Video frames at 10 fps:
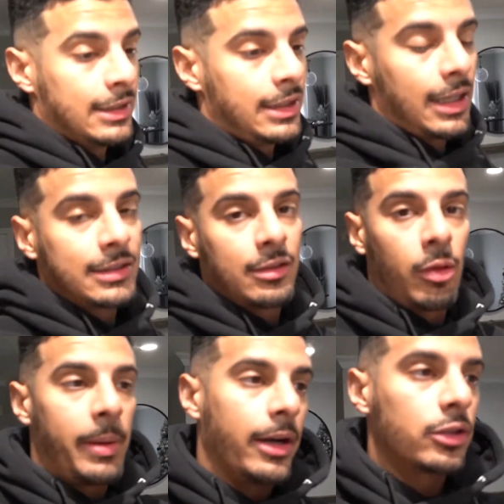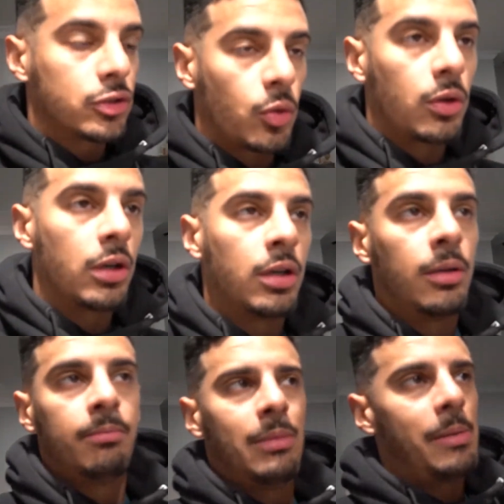Dyson repair store,
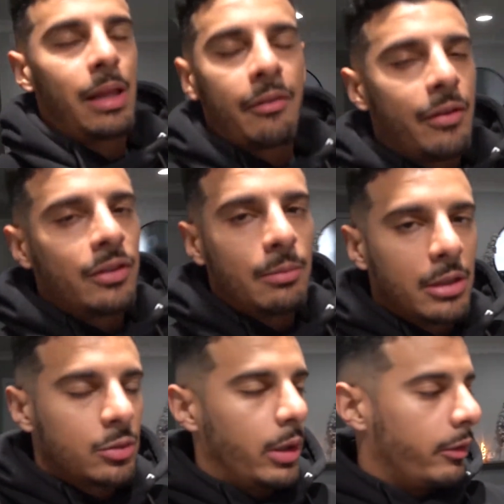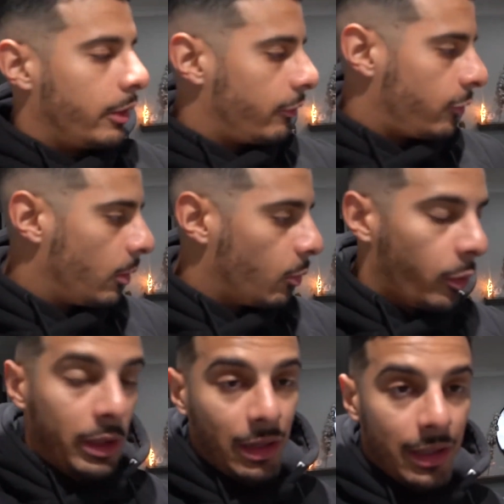maybe like 15 minutes away from where
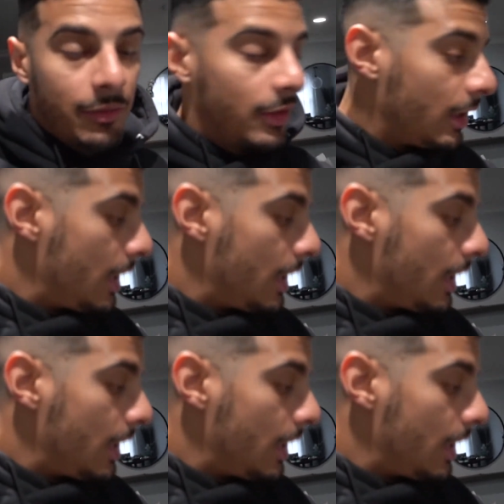we live,